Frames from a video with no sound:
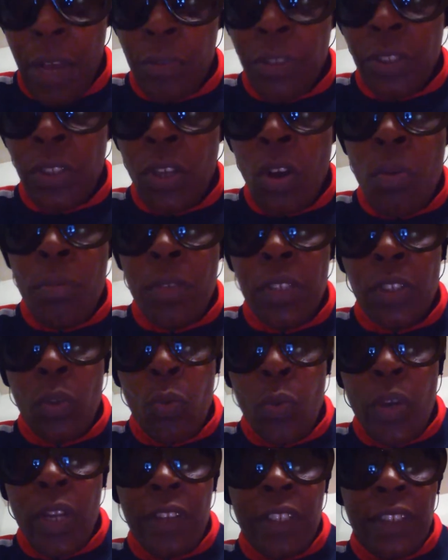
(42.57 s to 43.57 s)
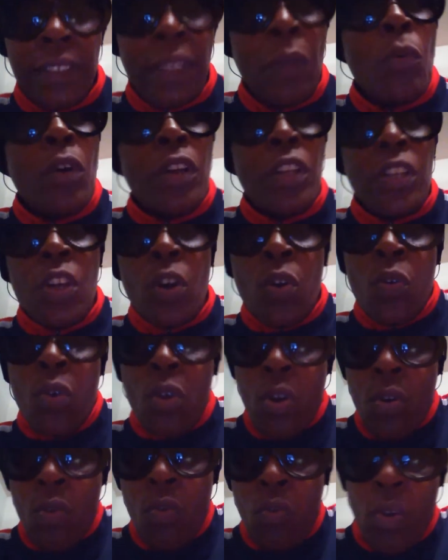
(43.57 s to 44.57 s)
was homeless or whatever, because they want to know
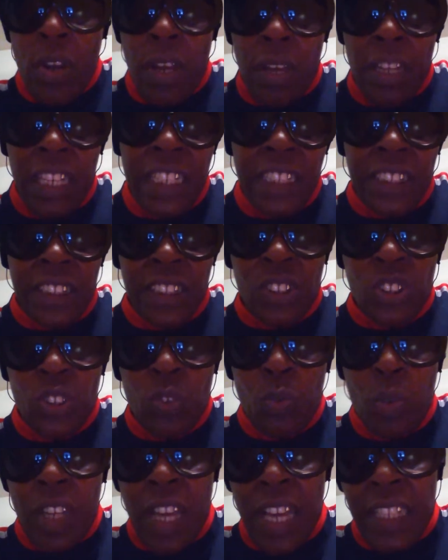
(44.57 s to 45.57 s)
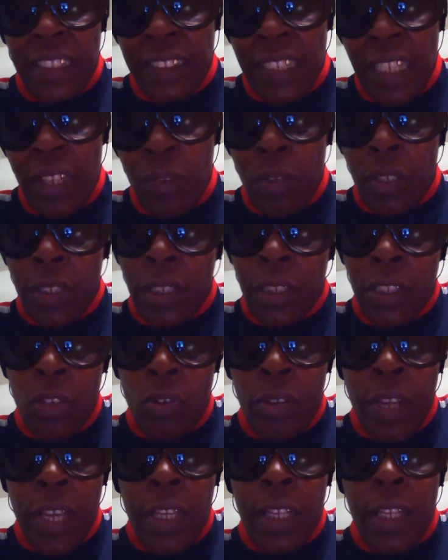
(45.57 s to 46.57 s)
what I listen to, what I say. What, you
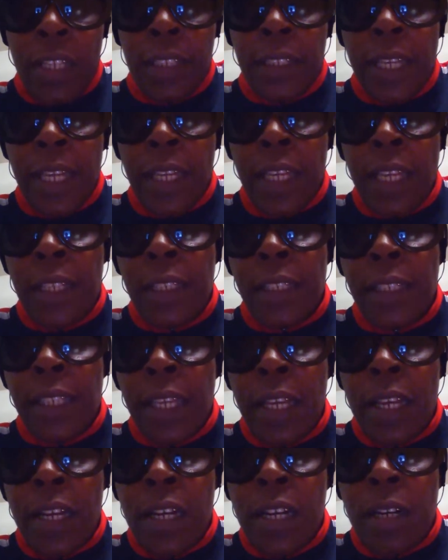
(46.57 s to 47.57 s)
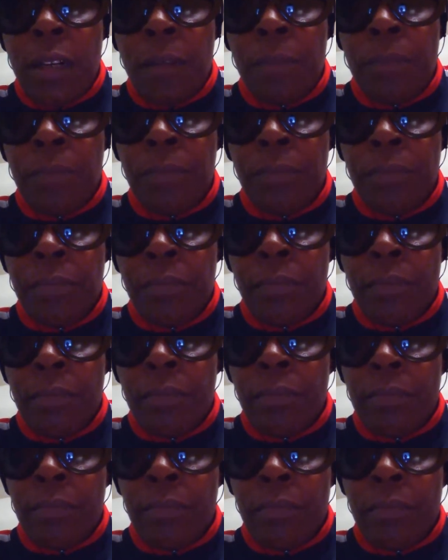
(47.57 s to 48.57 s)
know, they, they, they, uh,
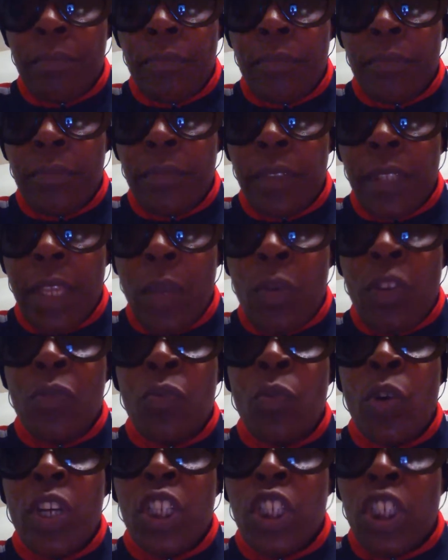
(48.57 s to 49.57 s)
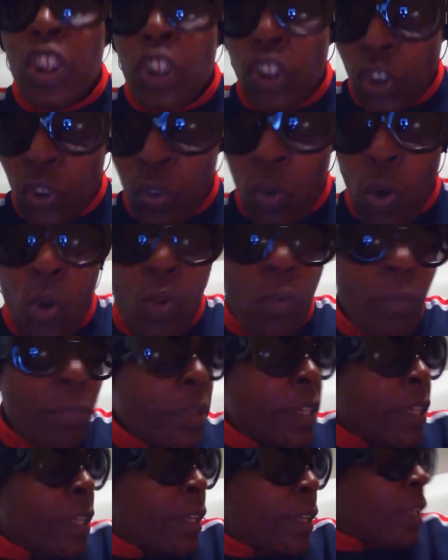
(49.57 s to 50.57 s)
they want to control
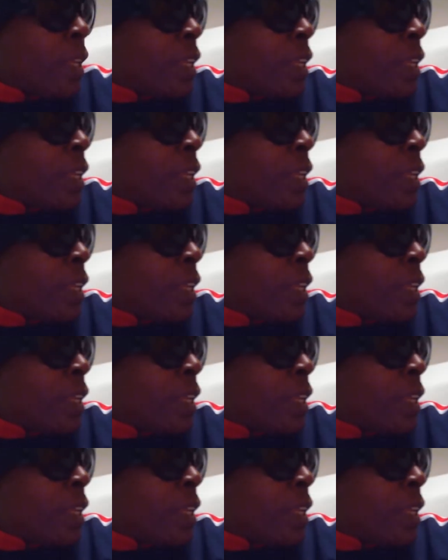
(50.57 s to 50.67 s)
me.